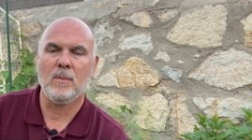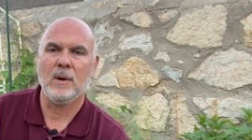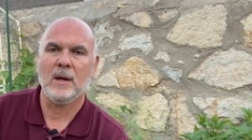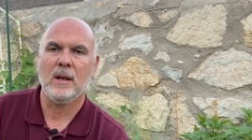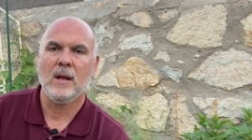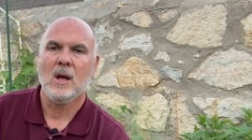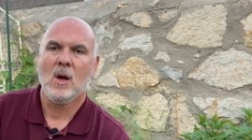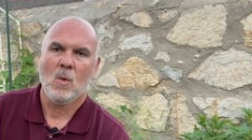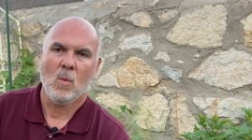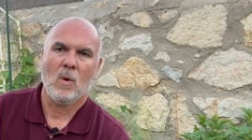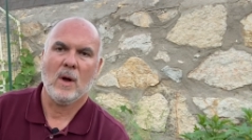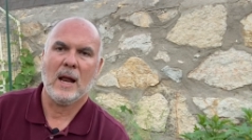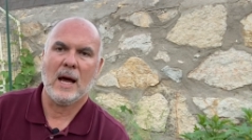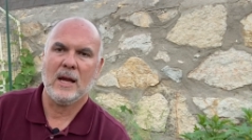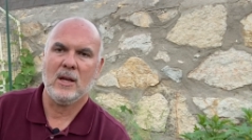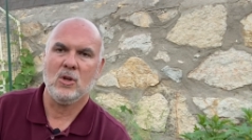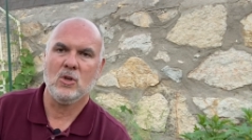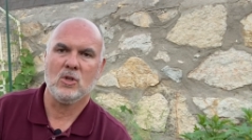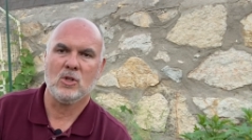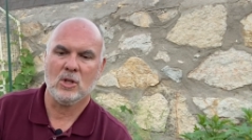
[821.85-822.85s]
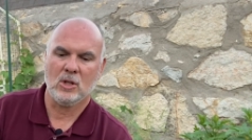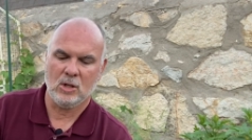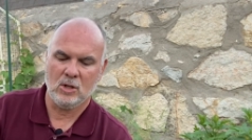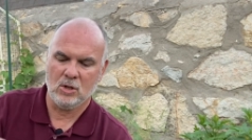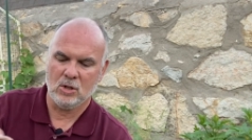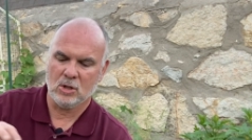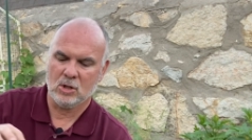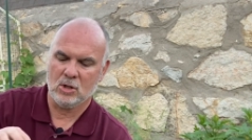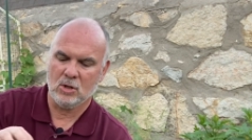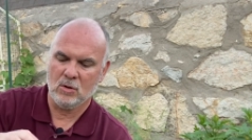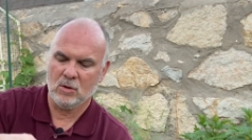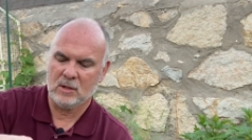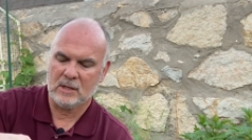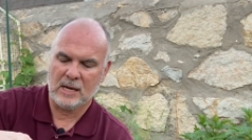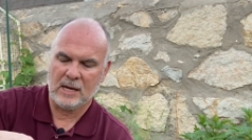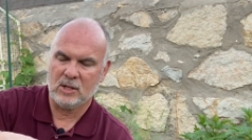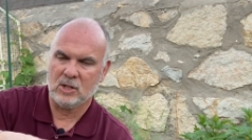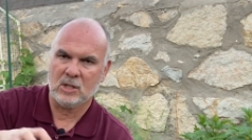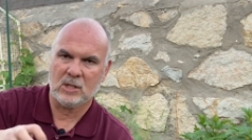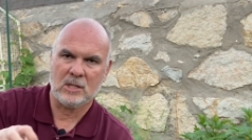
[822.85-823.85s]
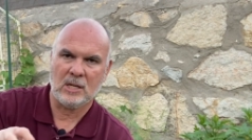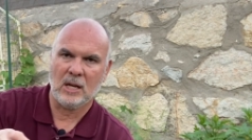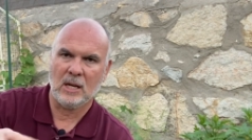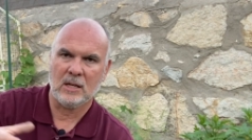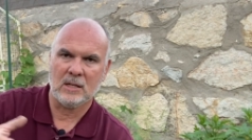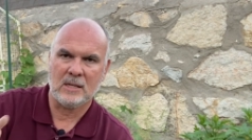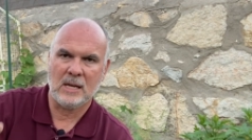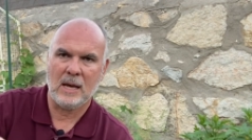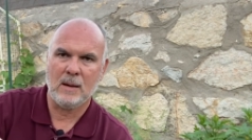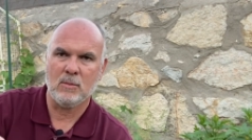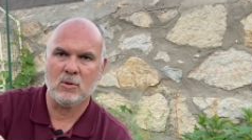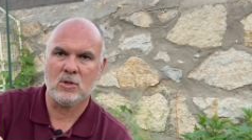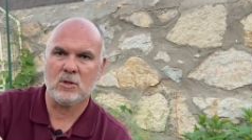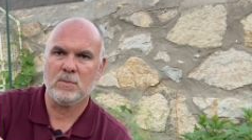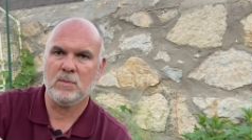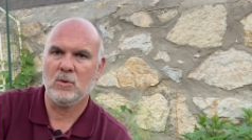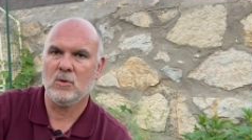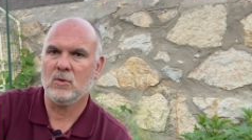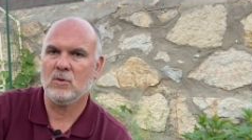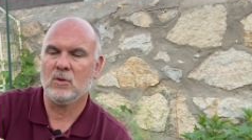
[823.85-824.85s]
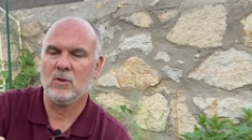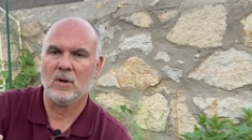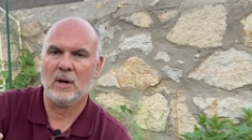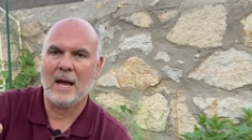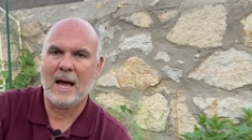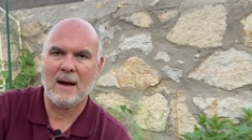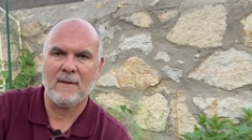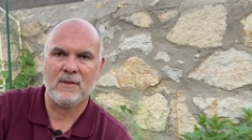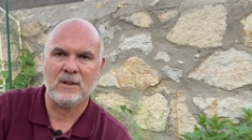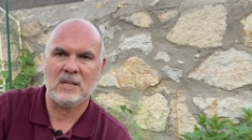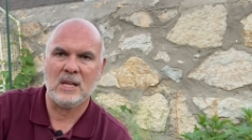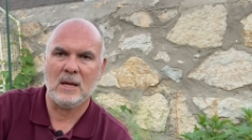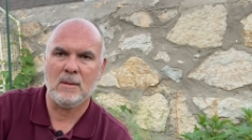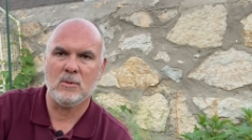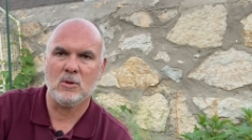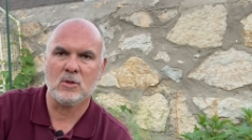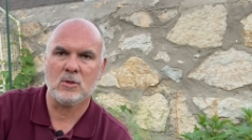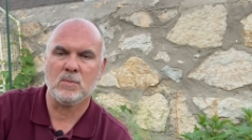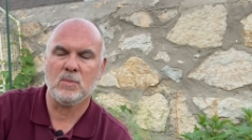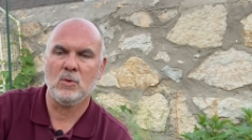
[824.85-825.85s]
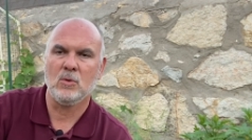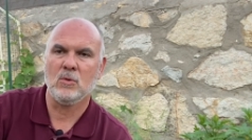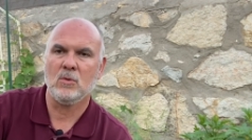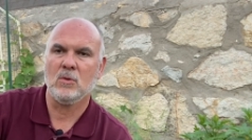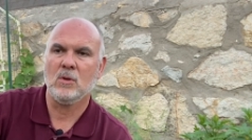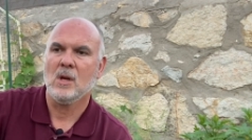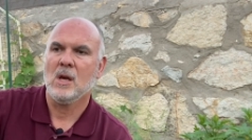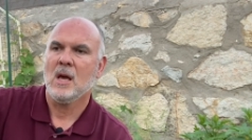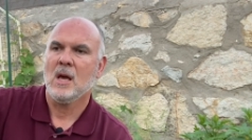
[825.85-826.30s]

But what I usually just do is I just take a tablespoon or a half a tablespoon,